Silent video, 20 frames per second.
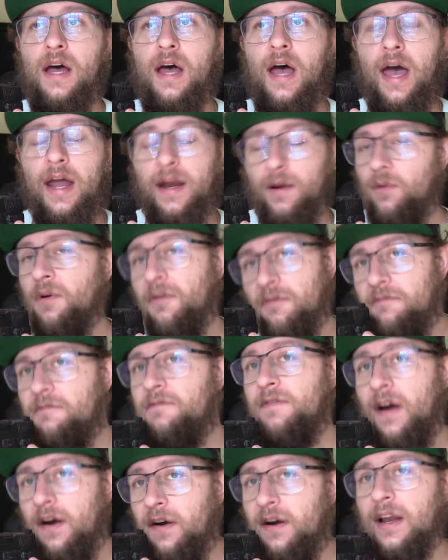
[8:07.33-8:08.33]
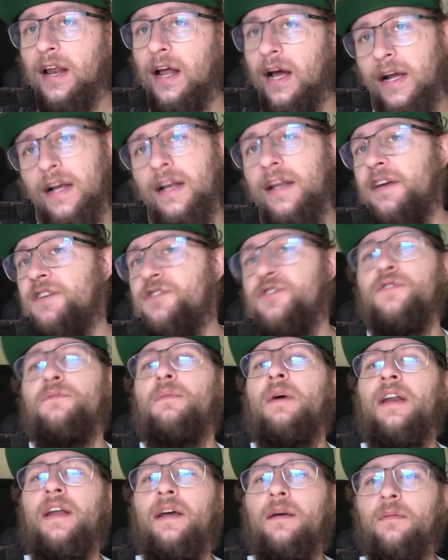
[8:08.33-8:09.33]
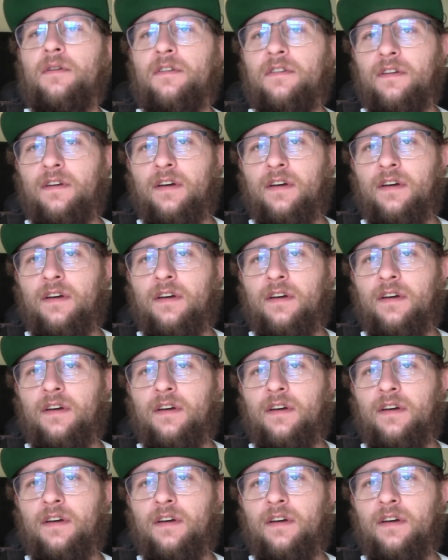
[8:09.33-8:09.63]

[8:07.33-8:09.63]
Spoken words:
and it would very likely injure my neighbors.